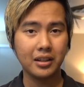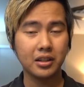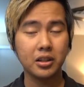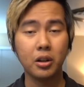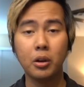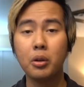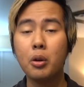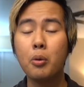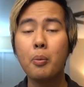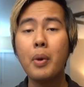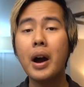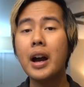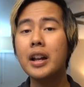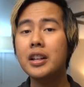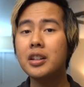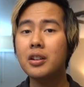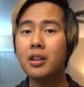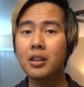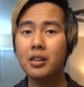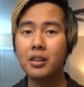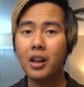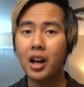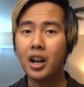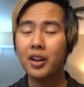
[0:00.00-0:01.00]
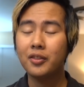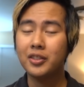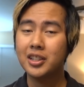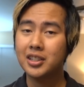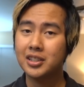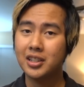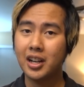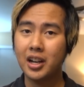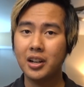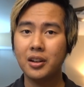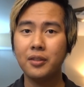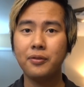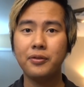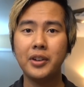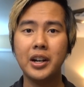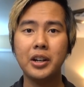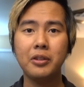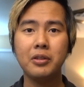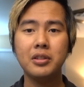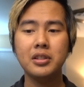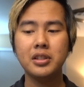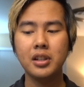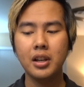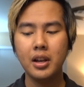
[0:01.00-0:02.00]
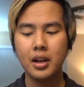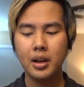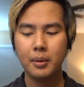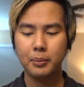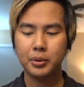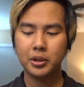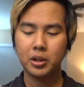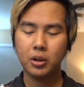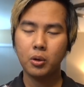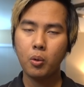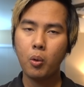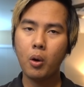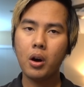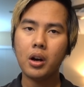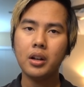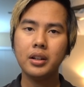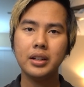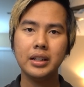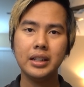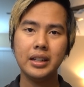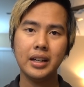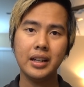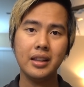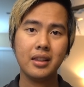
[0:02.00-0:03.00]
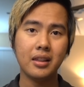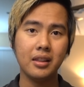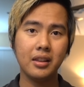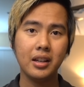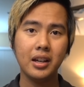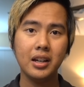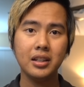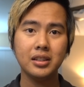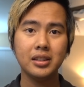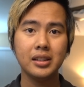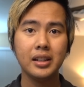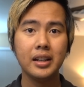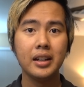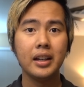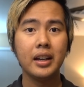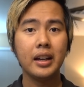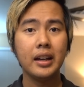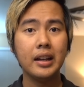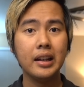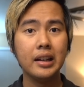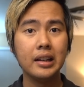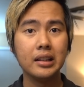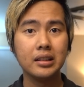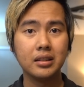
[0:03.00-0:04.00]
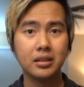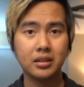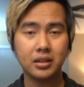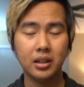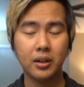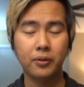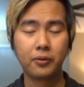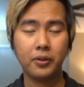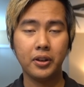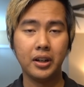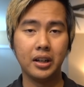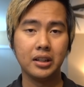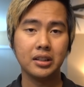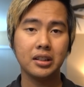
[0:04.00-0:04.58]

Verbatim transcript: So it reminds you a lot of designer fragrance, but the quality in this is different.